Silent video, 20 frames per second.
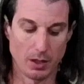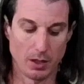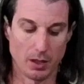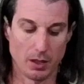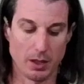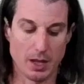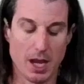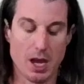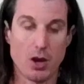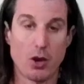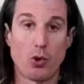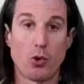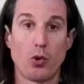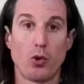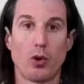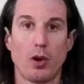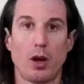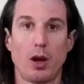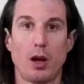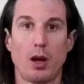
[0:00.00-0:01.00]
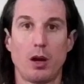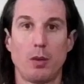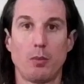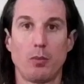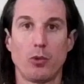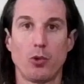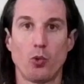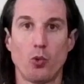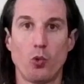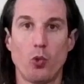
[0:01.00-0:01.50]
Now,
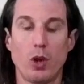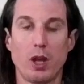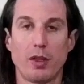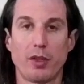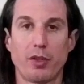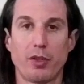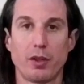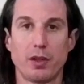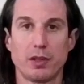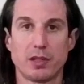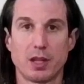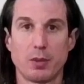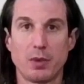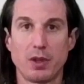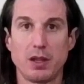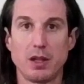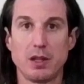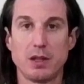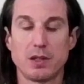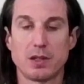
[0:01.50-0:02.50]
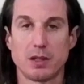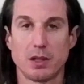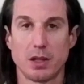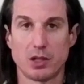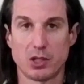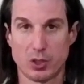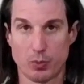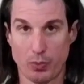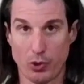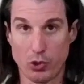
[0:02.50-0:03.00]
um, with some of these
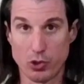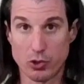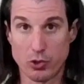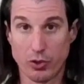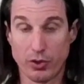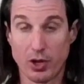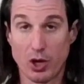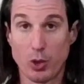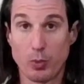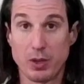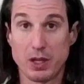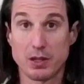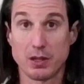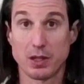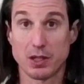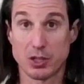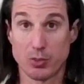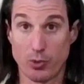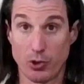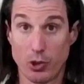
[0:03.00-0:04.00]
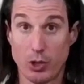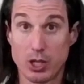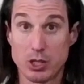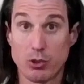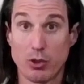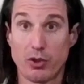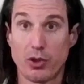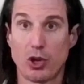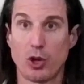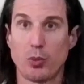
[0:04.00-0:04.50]
exposure therapies and experiential
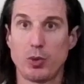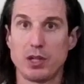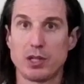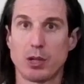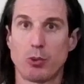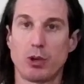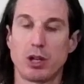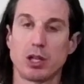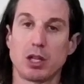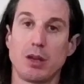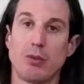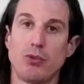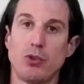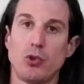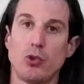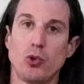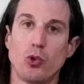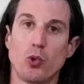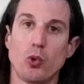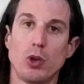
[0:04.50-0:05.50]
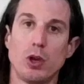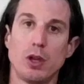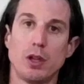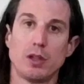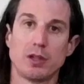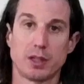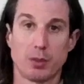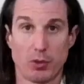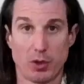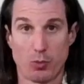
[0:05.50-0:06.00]
therapies, I want to give you
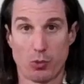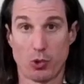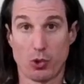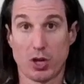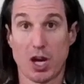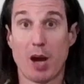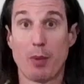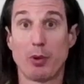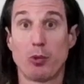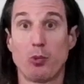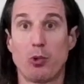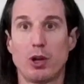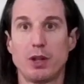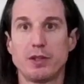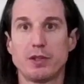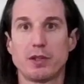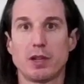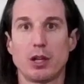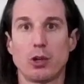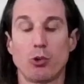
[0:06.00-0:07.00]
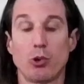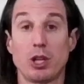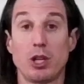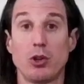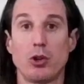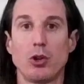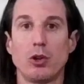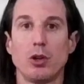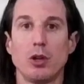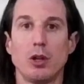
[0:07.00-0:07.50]
some of the more common ones that you'll
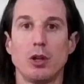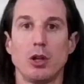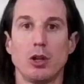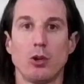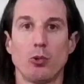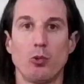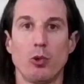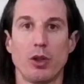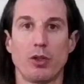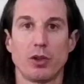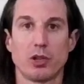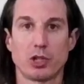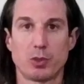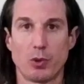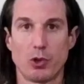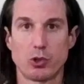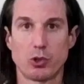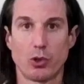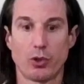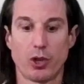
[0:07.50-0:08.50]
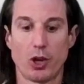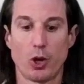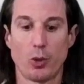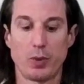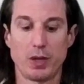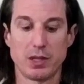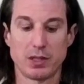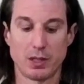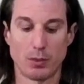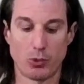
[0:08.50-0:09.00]
hear. With exposure
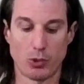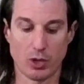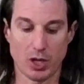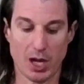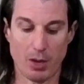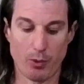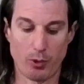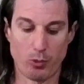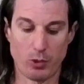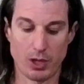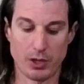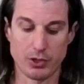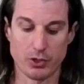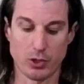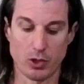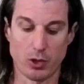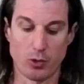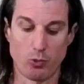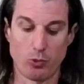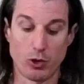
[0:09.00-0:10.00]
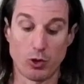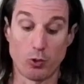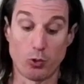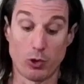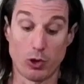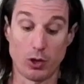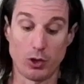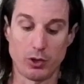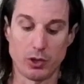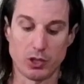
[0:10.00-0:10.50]
therapies, the more common ones are
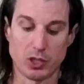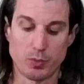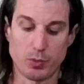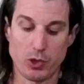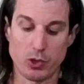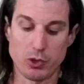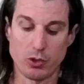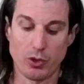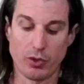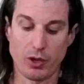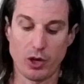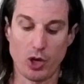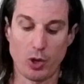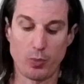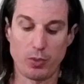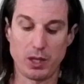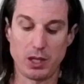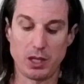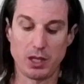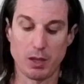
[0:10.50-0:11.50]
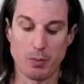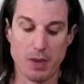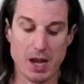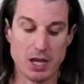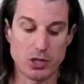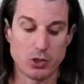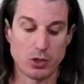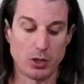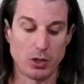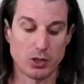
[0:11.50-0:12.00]
real-world exposure therapy,
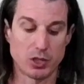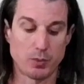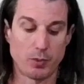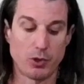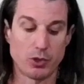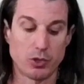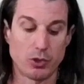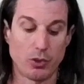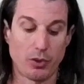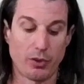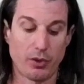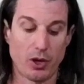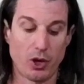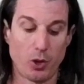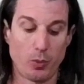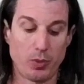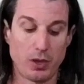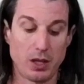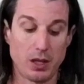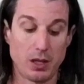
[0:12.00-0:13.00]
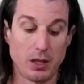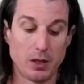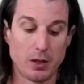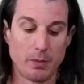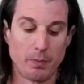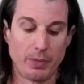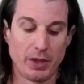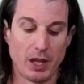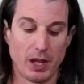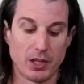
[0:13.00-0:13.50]
imaginal exposure therapy,
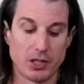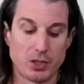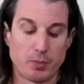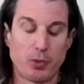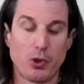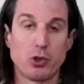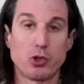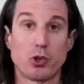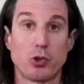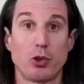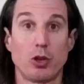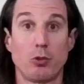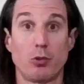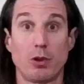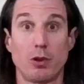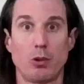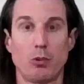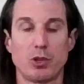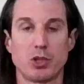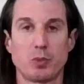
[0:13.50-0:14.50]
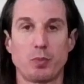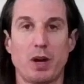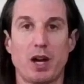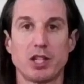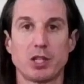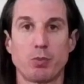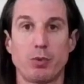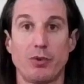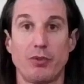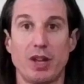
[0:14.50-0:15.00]
exposure and re
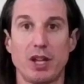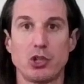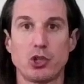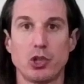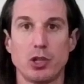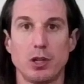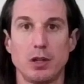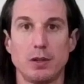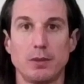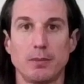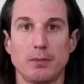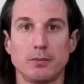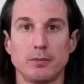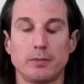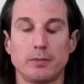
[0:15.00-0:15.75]
response prevention.